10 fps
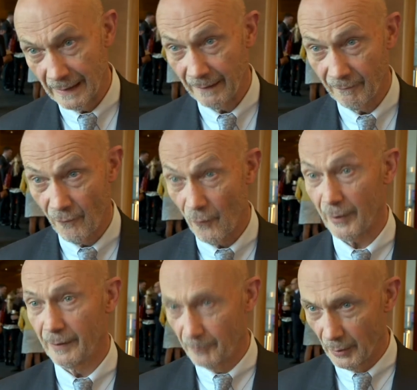like
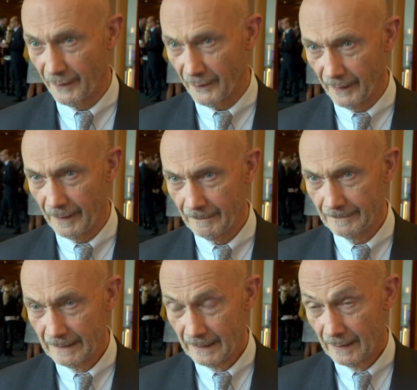foreign policy,
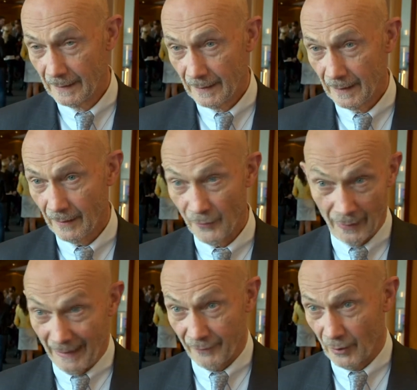the
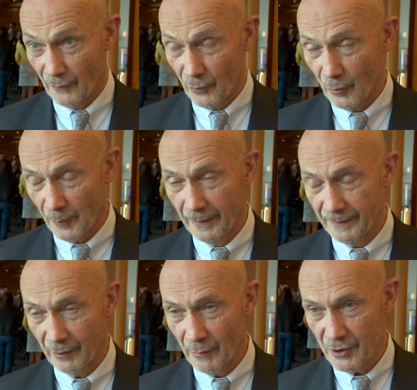level of European
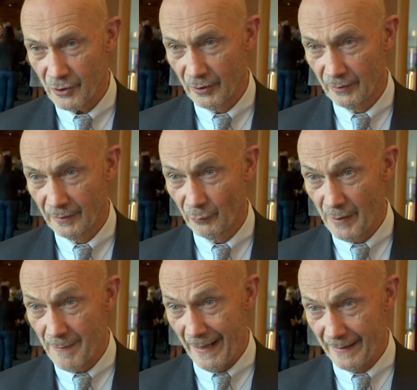integration
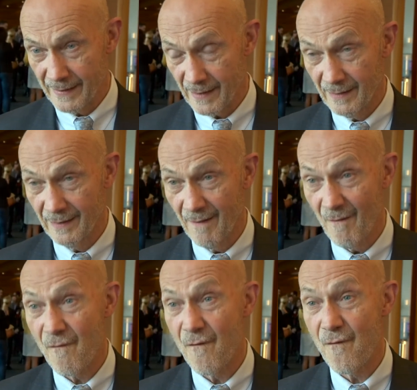remains
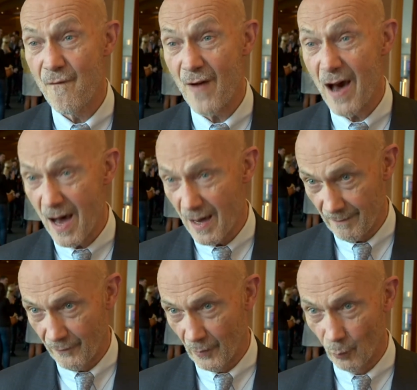far
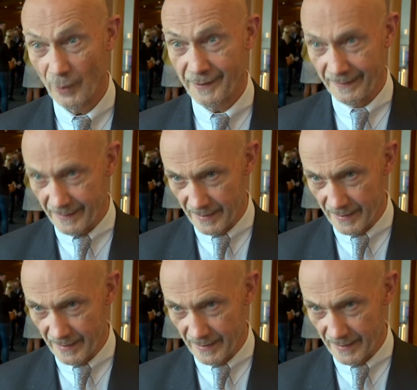from what it